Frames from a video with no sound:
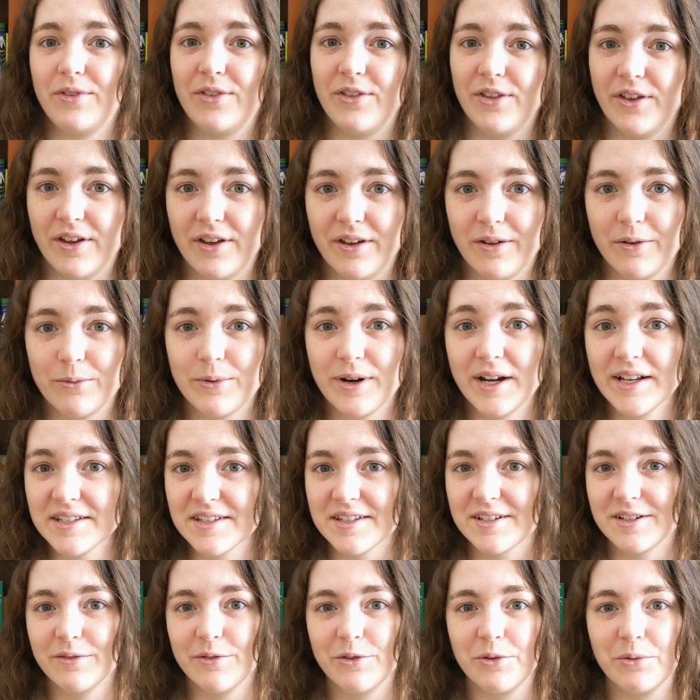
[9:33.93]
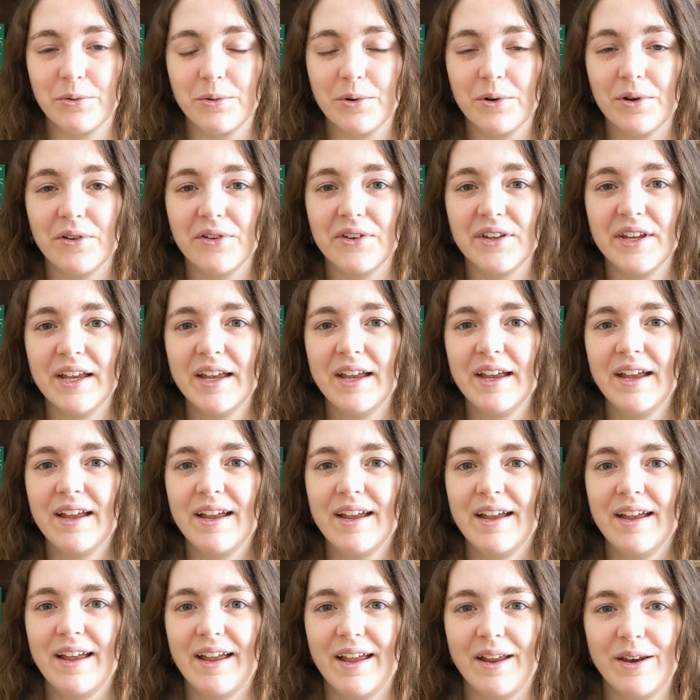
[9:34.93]
the rest of the world
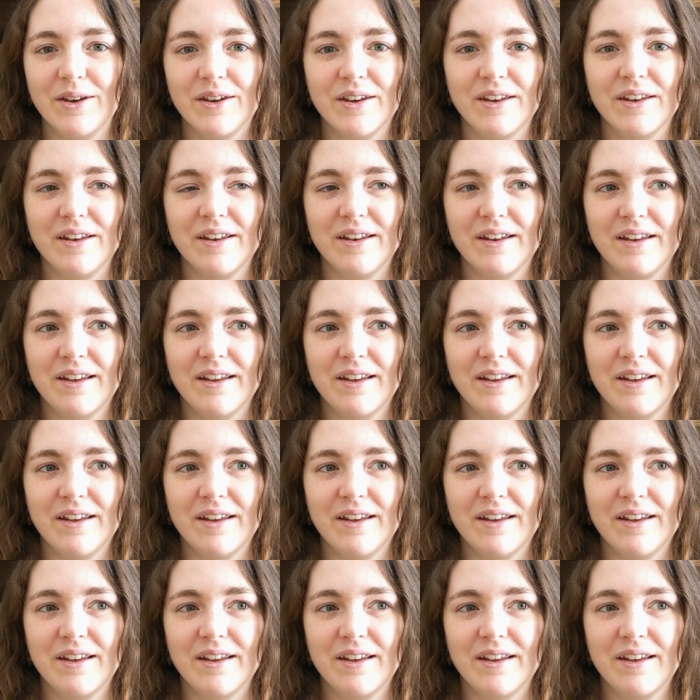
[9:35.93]
and